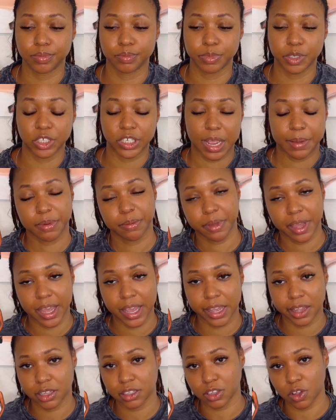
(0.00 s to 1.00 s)
pajama
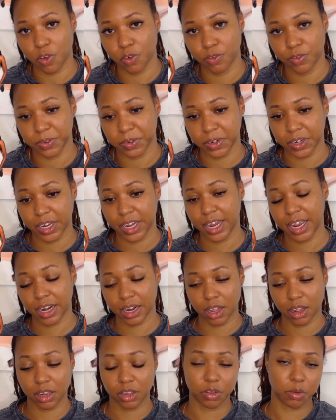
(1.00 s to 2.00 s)
pants over it
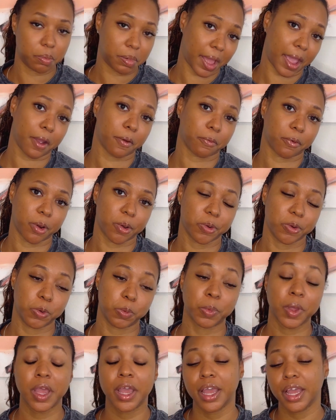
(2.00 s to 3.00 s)
and her little black robe.